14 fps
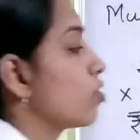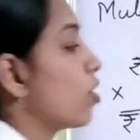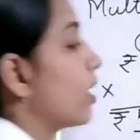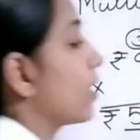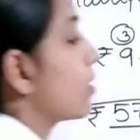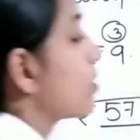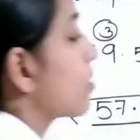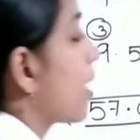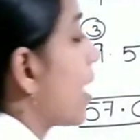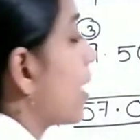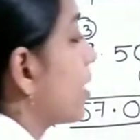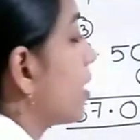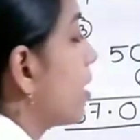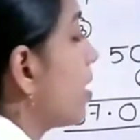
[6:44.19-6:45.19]
So let us
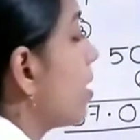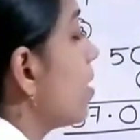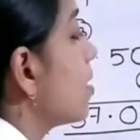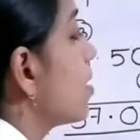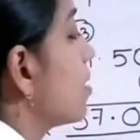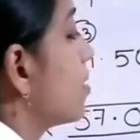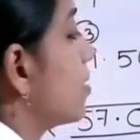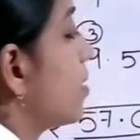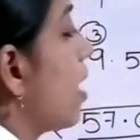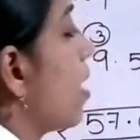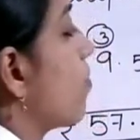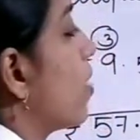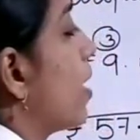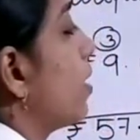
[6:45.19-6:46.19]
write here
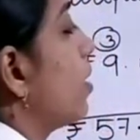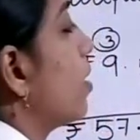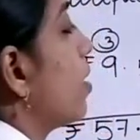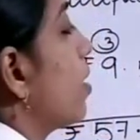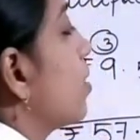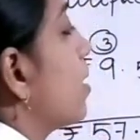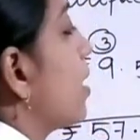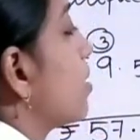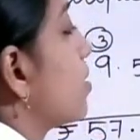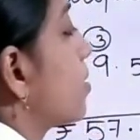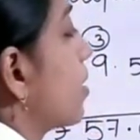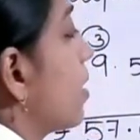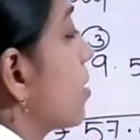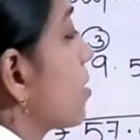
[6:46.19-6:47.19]
7,
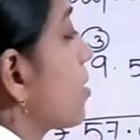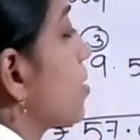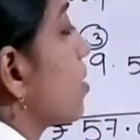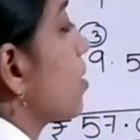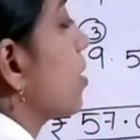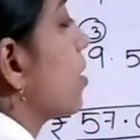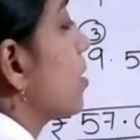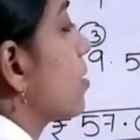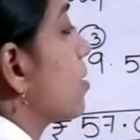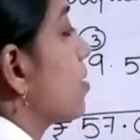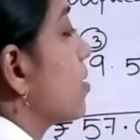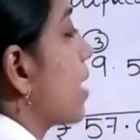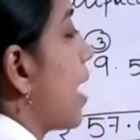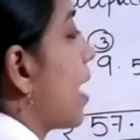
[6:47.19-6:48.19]
then 6 is
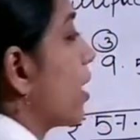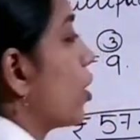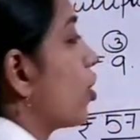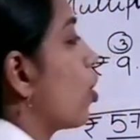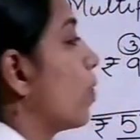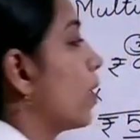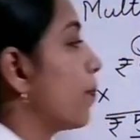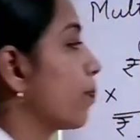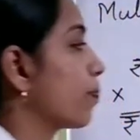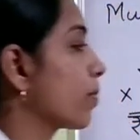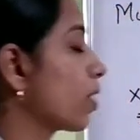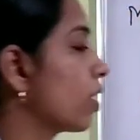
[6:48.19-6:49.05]
carried over.